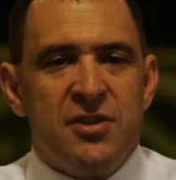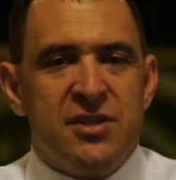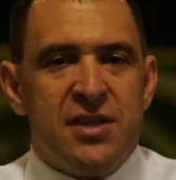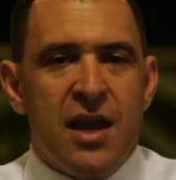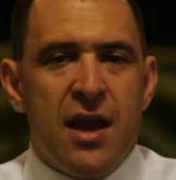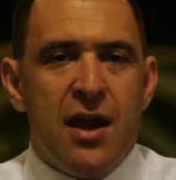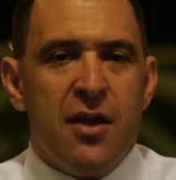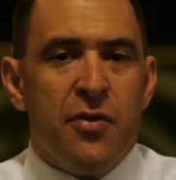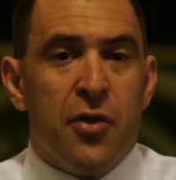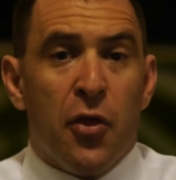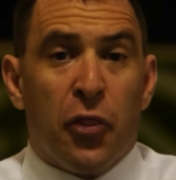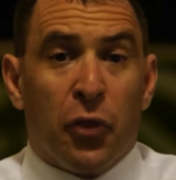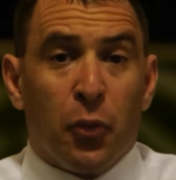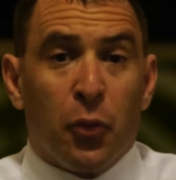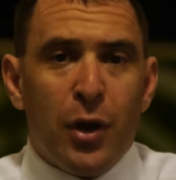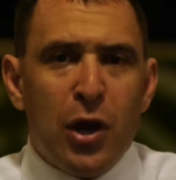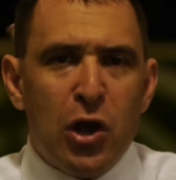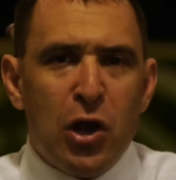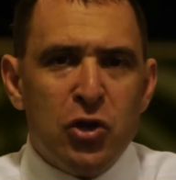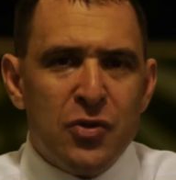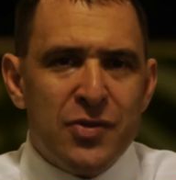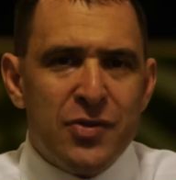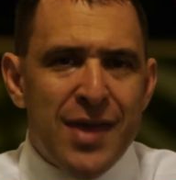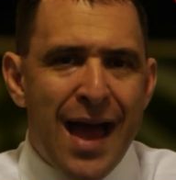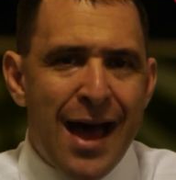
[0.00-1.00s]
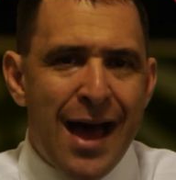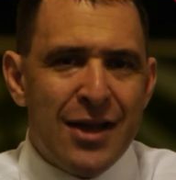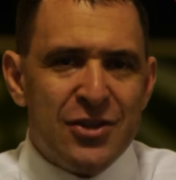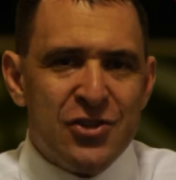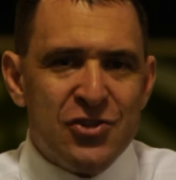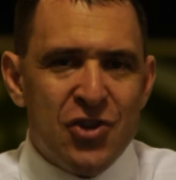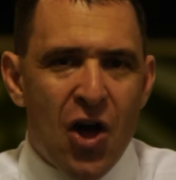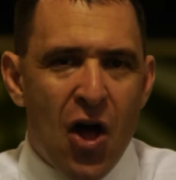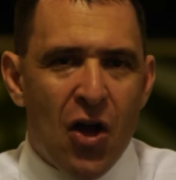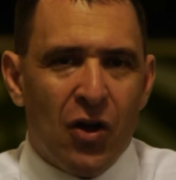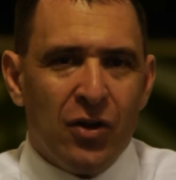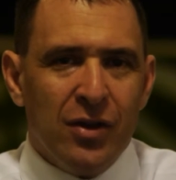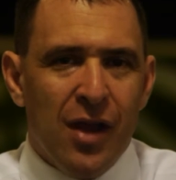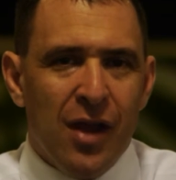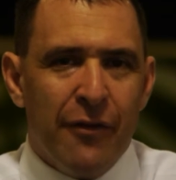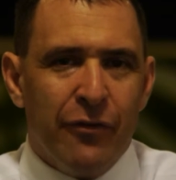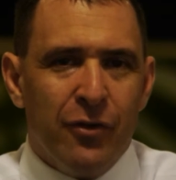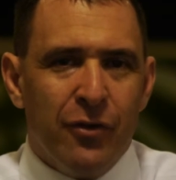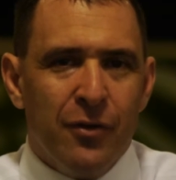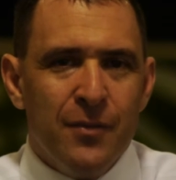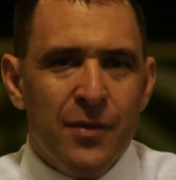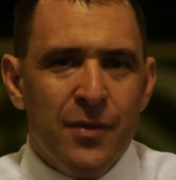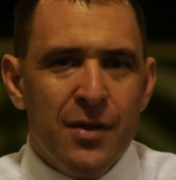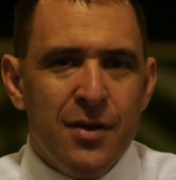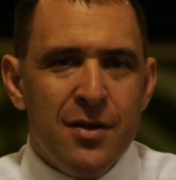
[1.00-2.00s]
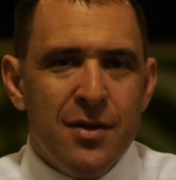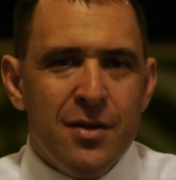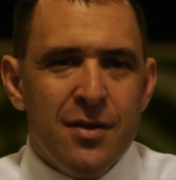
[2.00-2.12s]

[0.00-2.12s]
say, the $300,000 level,